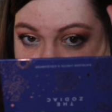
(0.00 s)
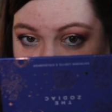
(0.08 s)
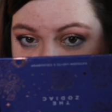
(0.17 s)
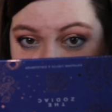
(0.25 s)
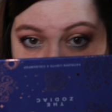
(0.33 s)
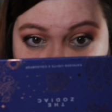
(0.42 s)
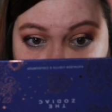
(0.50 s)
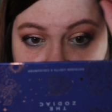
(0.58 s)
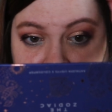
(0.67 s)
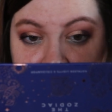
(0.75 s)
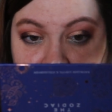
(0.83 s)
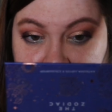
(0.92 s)
And now
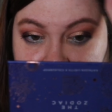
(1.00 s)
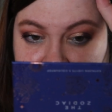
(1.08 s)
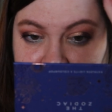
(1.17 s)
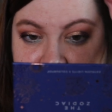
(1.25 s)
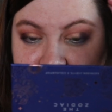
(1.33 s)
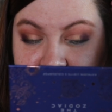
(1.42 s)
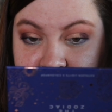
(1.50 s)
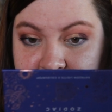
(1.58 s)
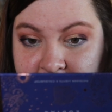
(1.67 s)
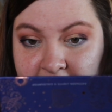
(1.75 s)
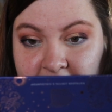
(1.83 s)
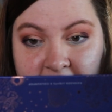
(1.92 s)
all I want is to see